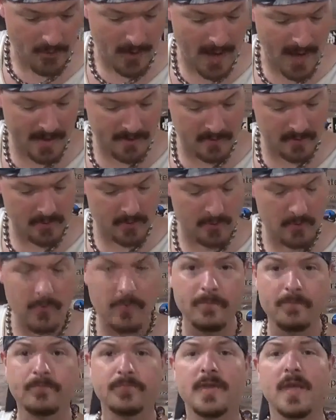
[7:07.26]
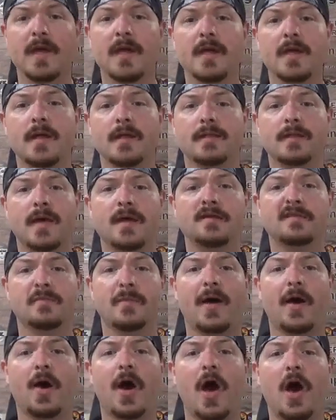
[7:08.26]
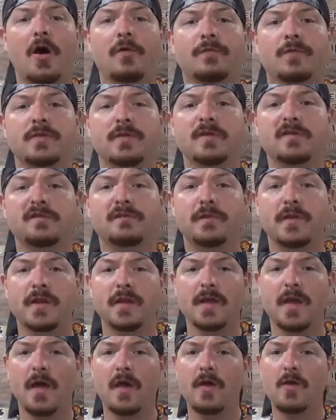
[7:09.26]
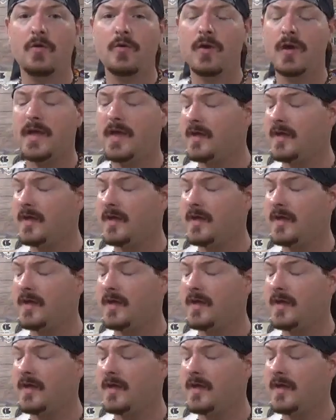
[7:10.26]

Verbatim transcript: I do. That is about all for this video.